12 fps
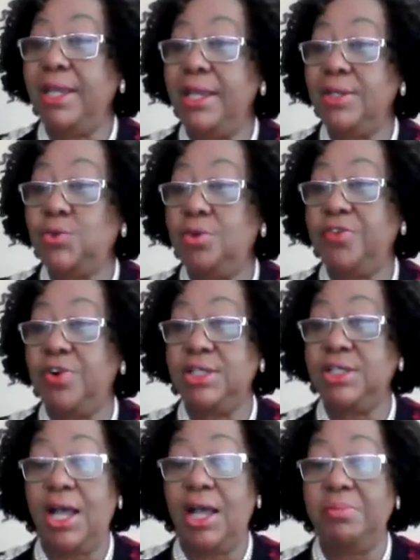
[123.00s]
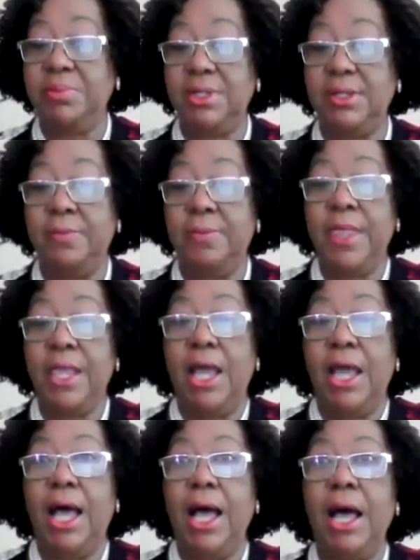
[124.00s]
history, for example.
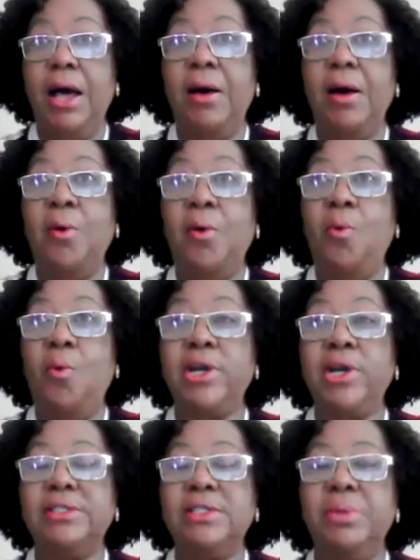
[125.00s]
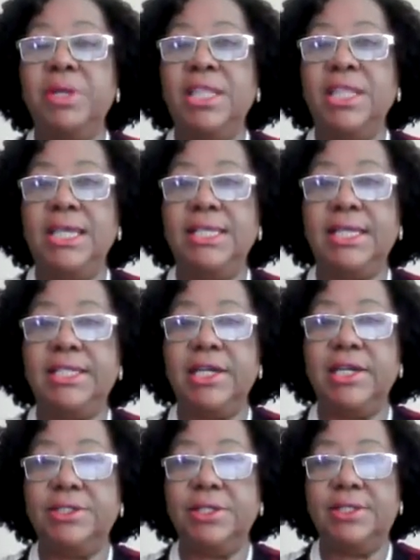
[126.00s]
What are some of the things that
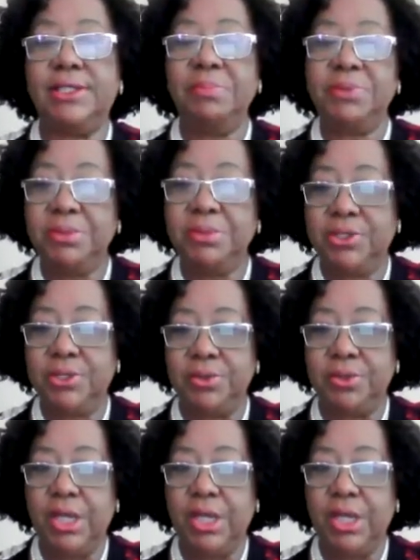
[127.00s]
you're susceptible to?